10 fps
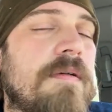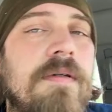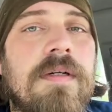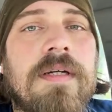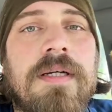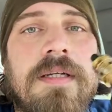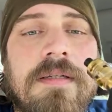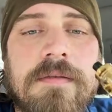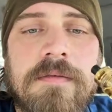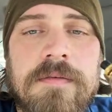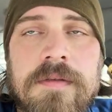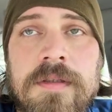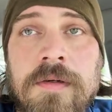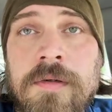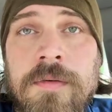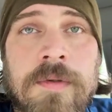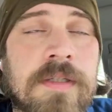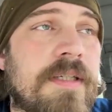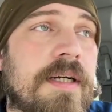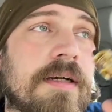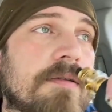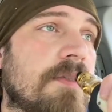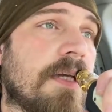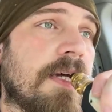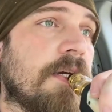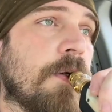And going to work today was like,